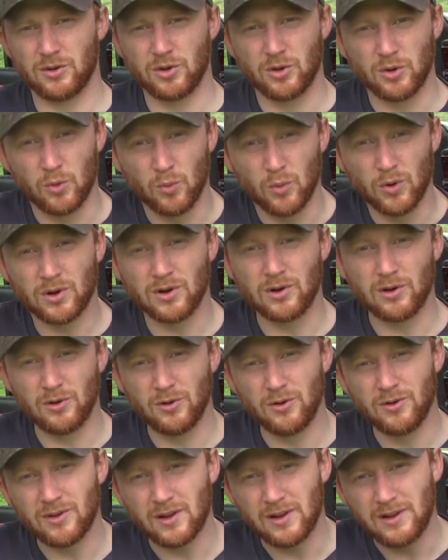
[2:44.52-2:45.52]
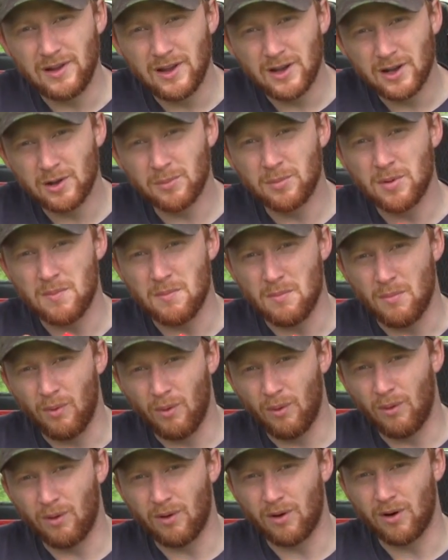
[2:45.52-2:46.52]
you wouldn't lose a little bit
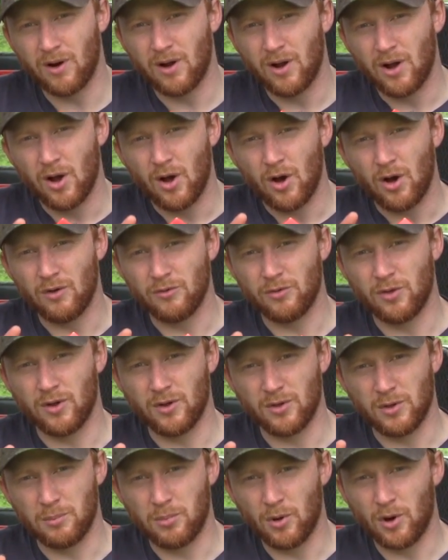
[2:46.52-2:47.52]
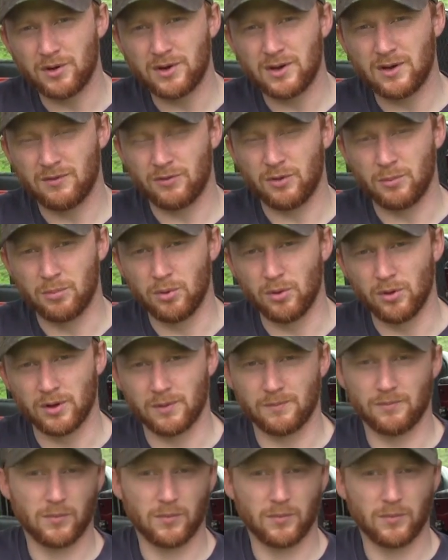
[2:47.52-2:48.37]
more of the body of the bullet,